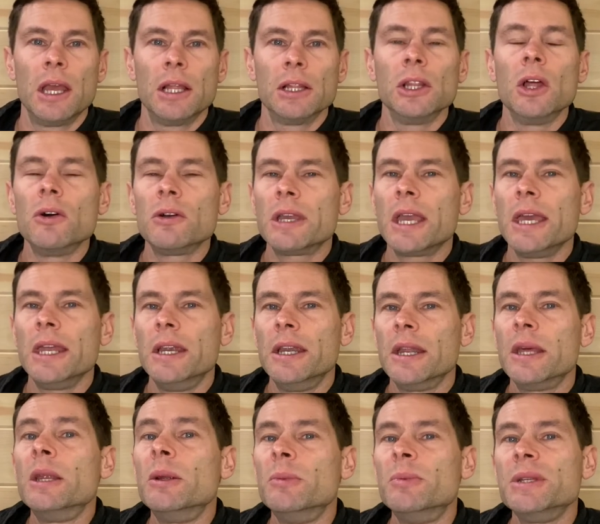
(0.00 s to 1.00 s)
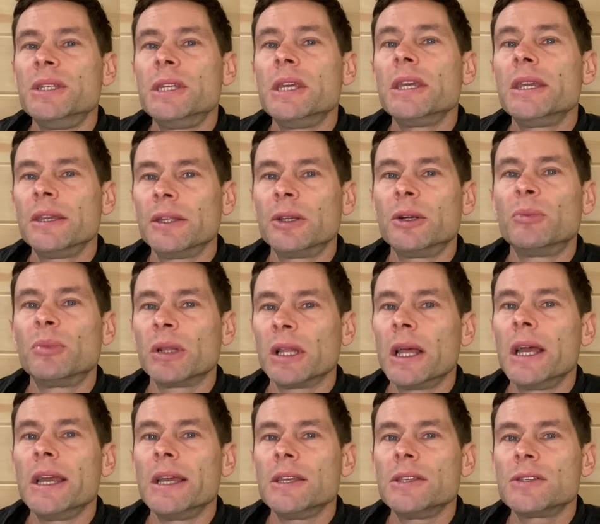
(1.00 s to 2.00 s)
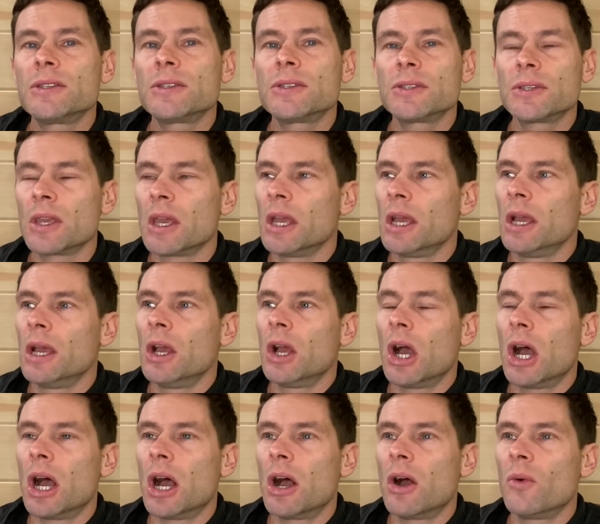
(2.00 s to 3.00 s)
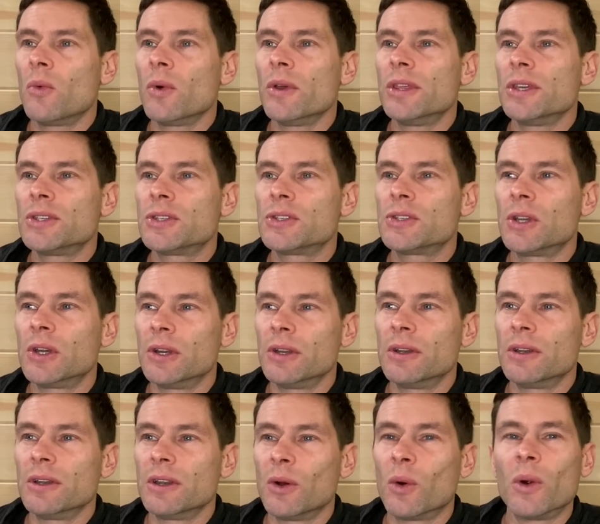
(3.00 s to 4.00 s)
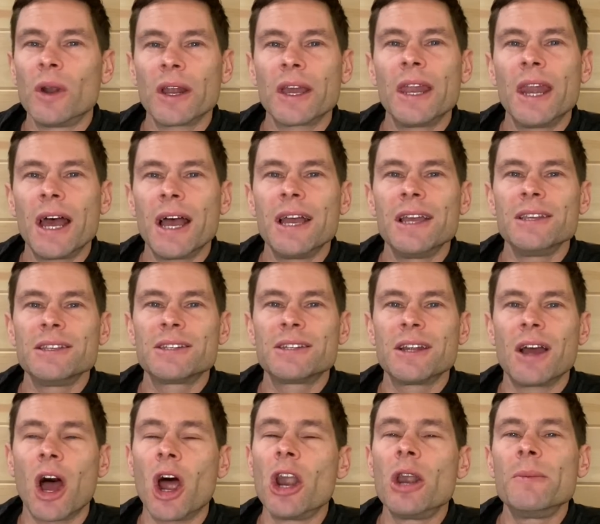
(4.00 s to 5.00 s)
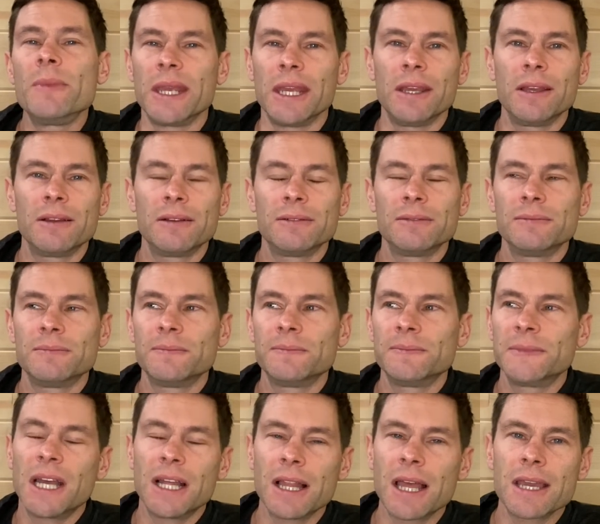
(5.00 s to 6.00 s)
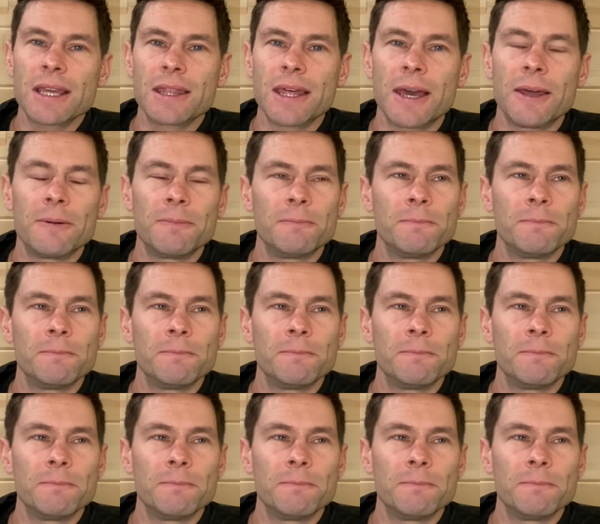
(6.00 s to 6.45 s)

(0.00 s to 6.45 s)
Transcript: located in a particular place with a certain organized army. Not like that.